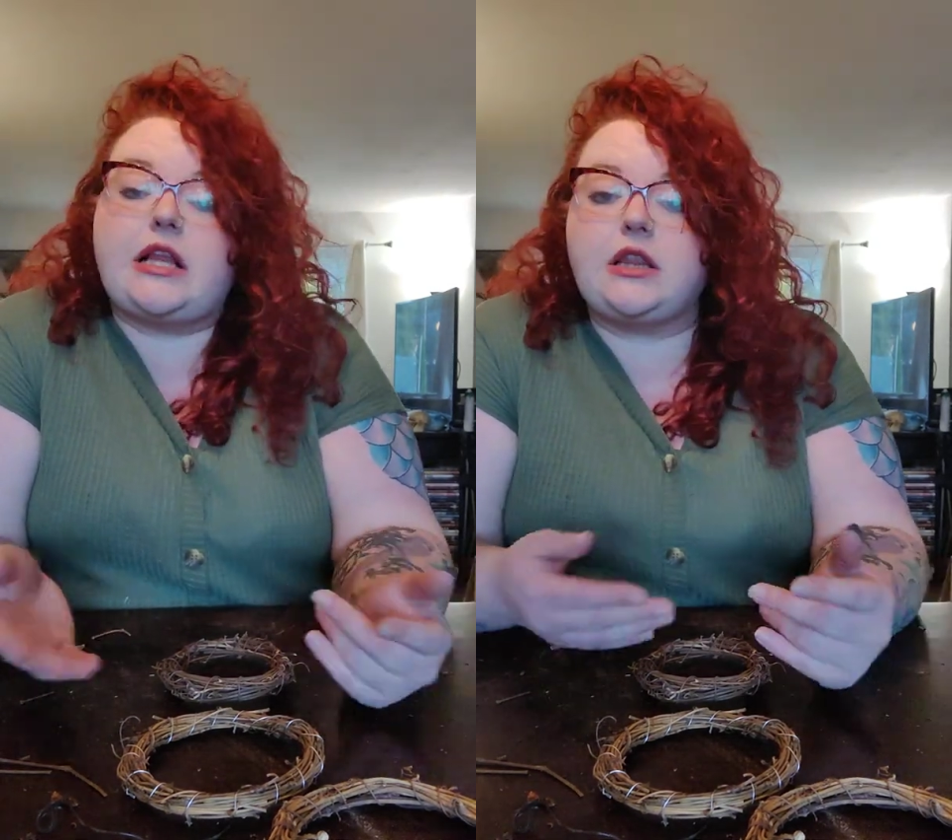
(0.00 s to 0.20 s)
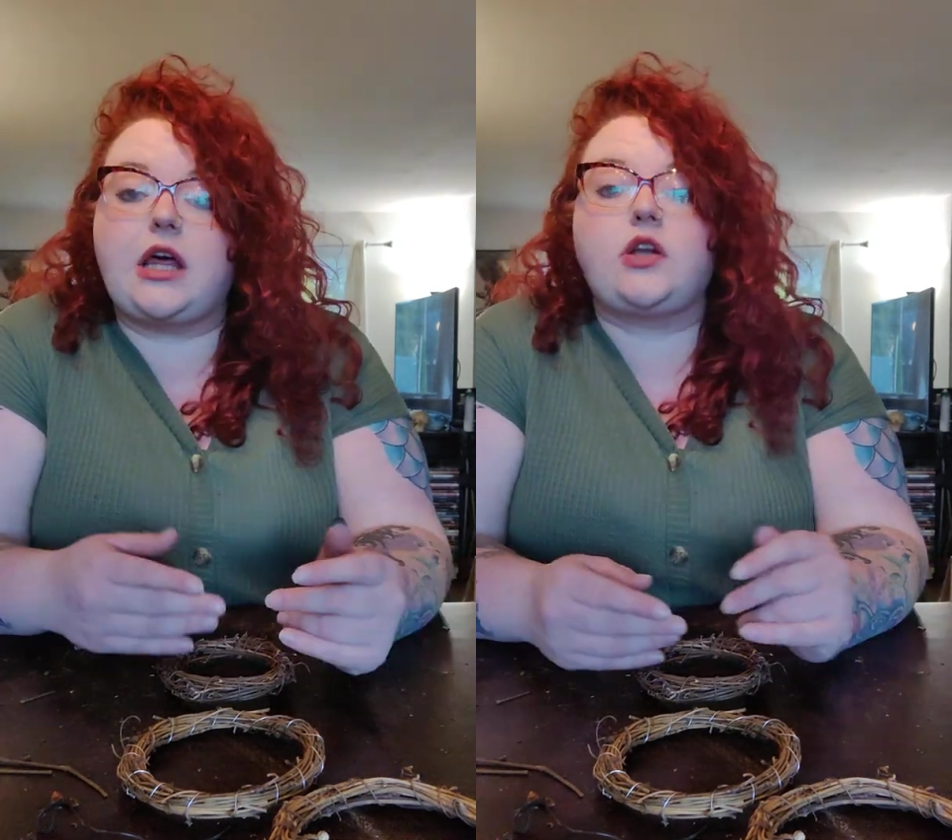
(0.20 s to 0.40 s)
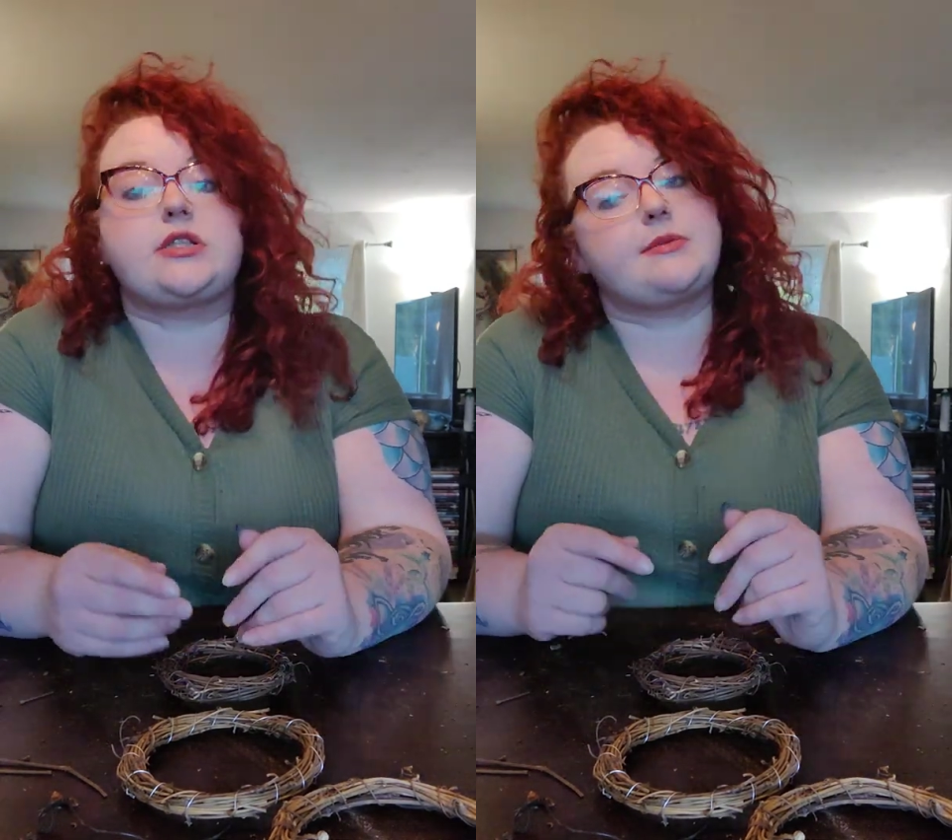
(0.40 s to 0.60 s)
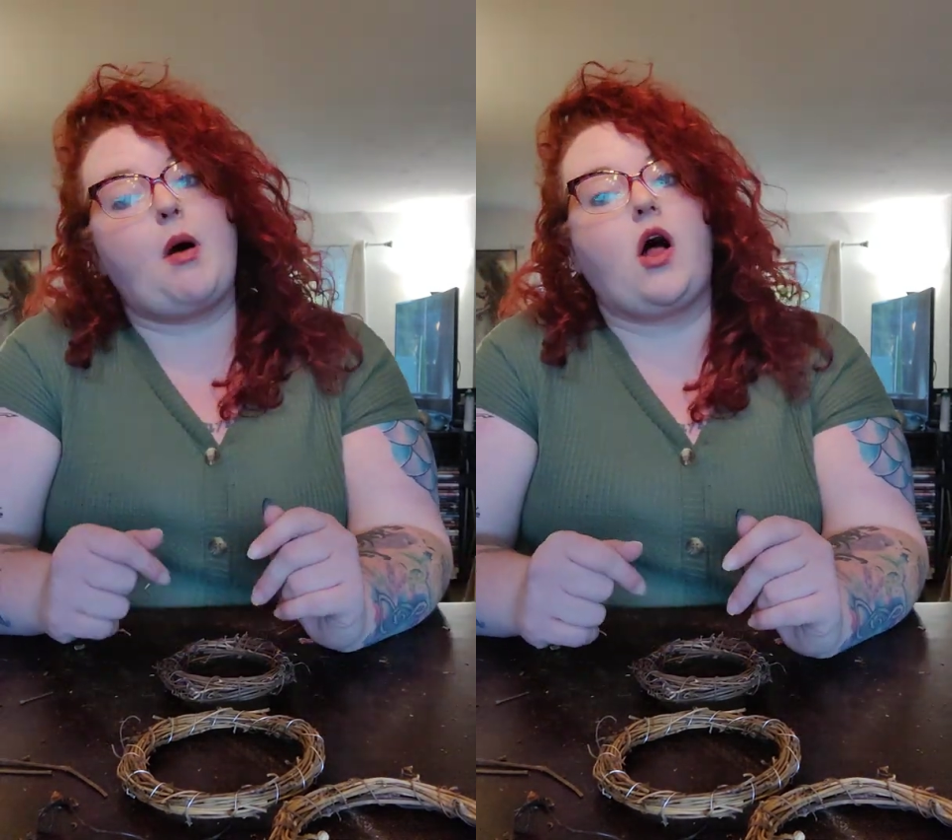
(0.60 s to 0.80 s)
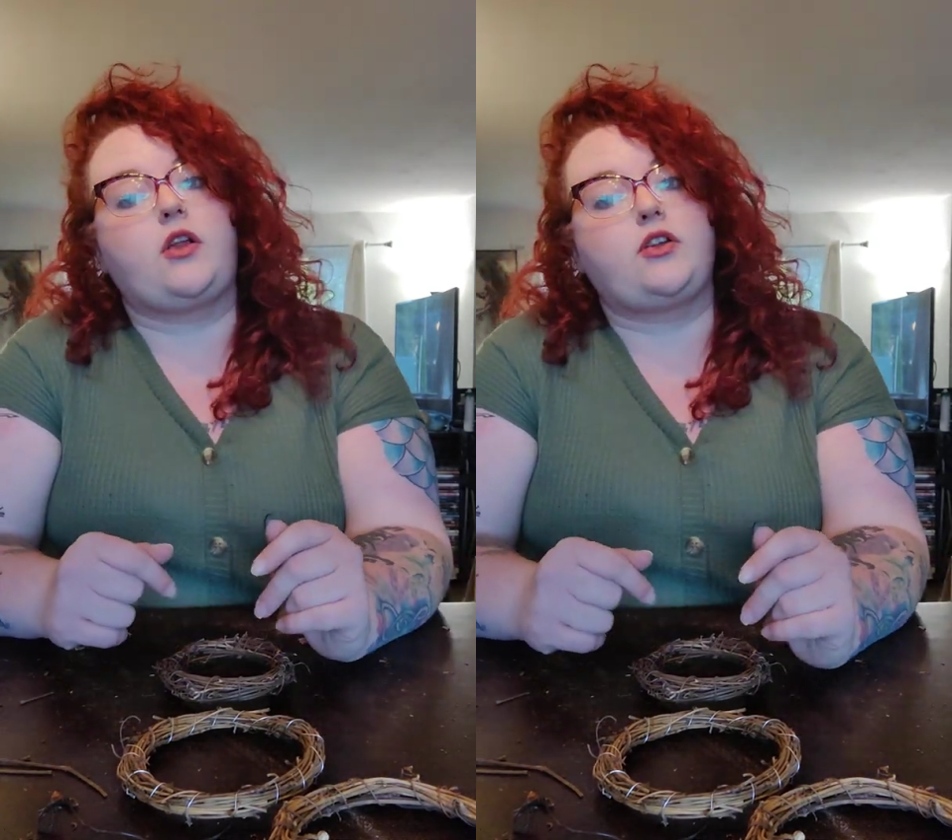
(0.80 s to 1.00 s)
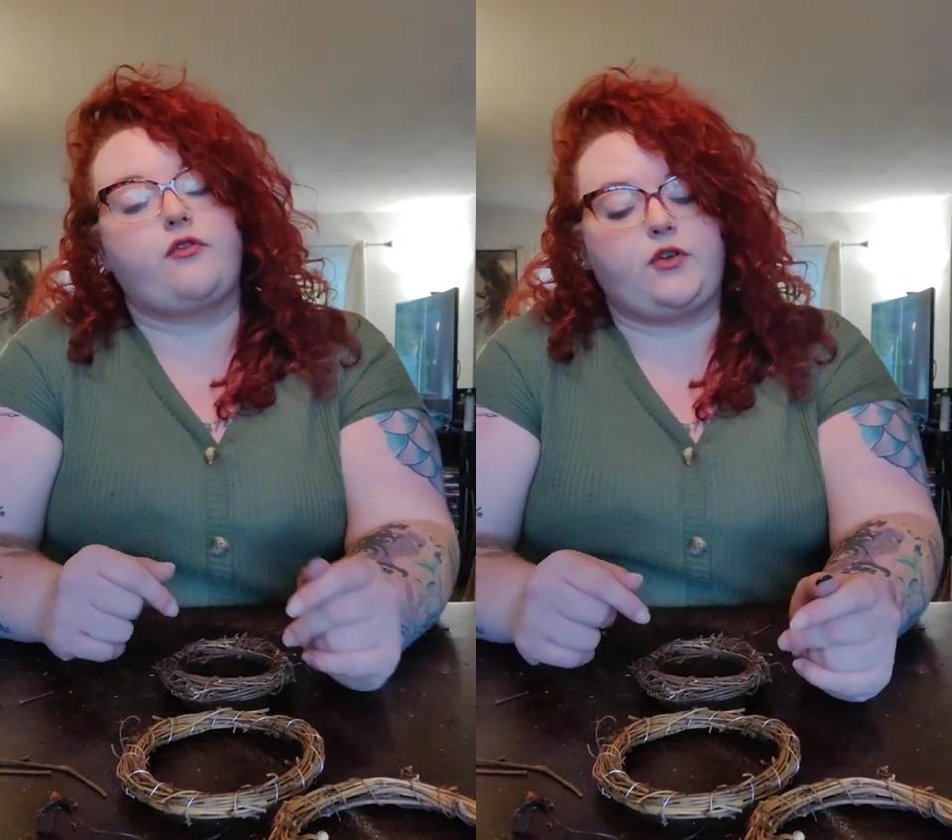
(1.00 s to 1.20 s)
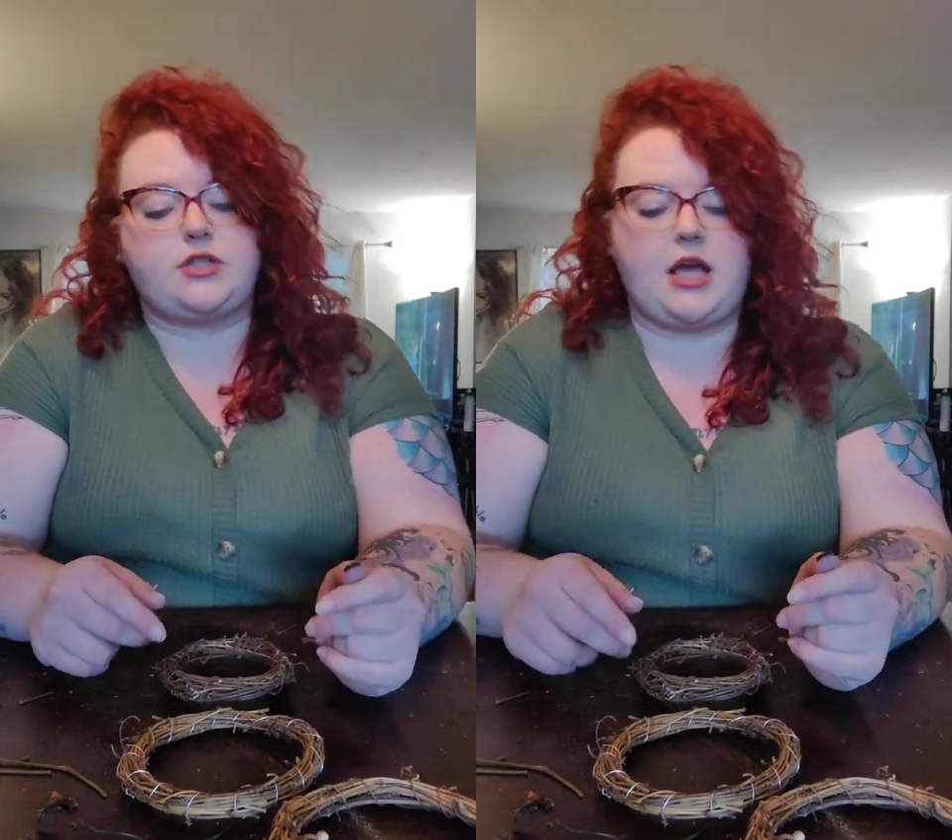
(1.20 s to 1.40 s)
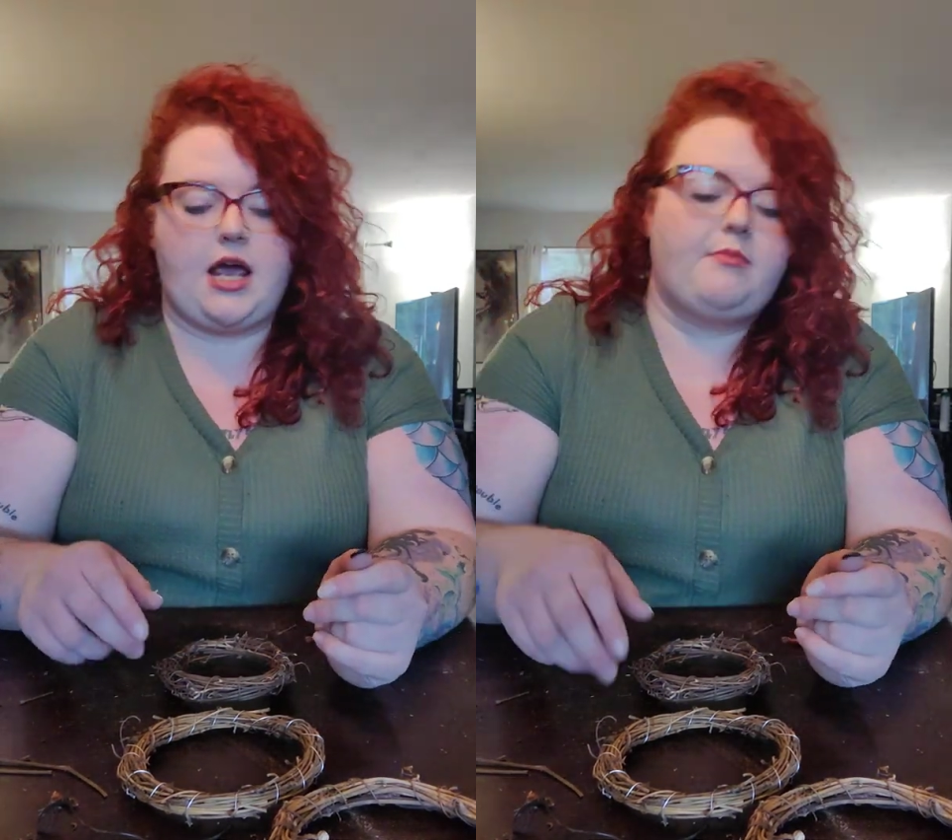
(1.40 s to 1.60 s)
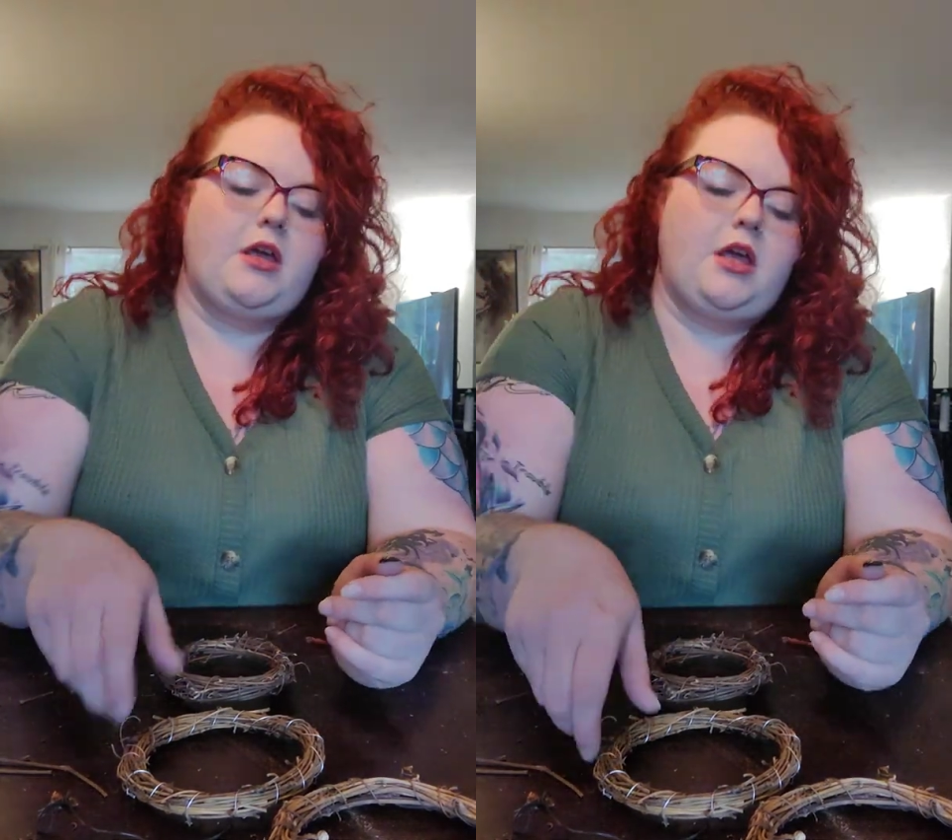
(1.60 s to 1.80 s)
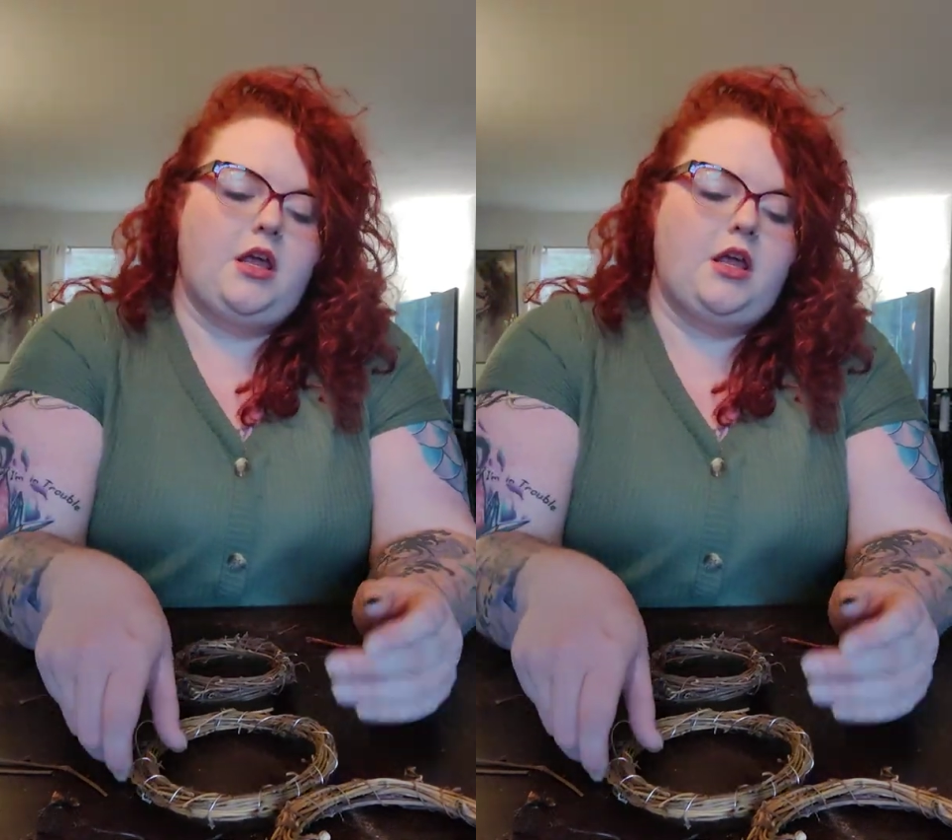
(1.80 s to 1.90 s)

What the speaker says: a little smaller the first time.